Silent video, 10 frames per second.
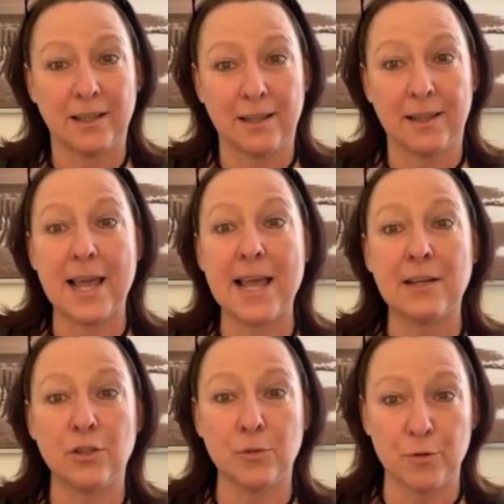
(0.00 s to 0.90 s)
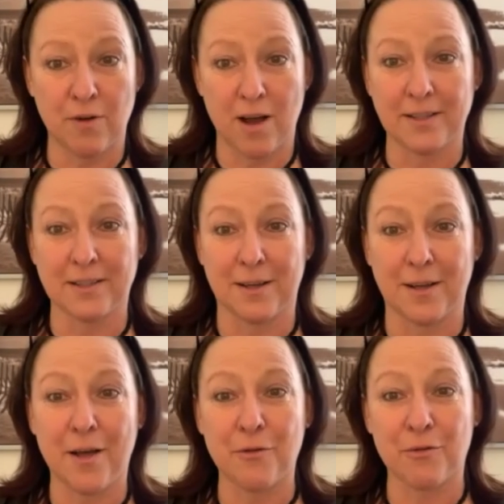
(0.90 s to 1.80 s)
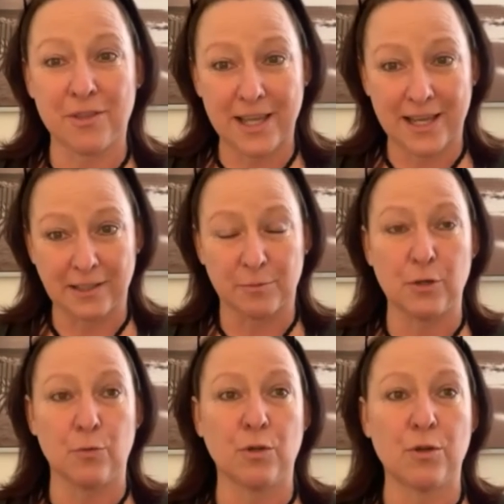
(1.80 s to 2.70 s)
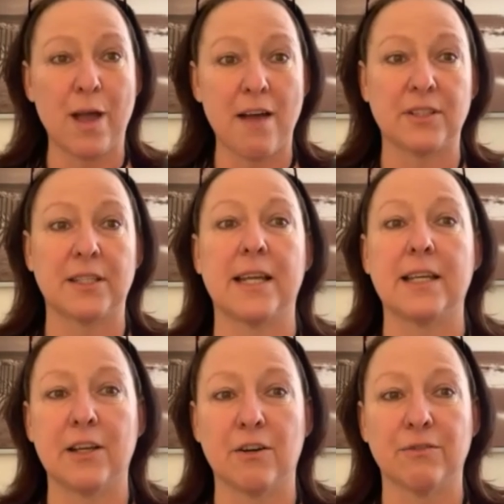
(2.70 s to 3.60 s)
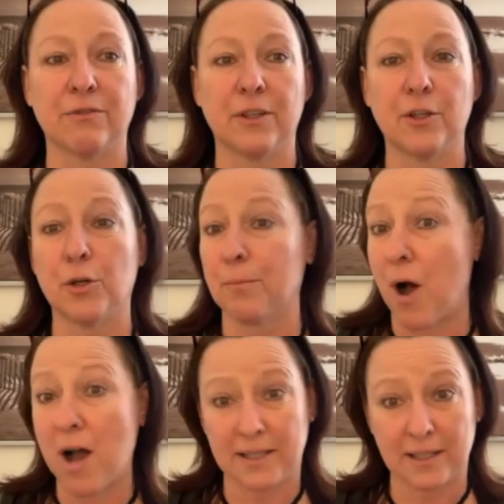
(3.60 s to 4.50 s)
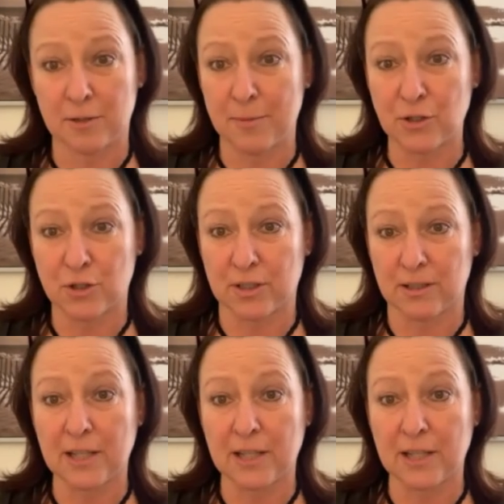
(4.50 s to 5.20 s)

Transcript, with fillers: Then you move on to the other things, but you have to take care of your body, especially.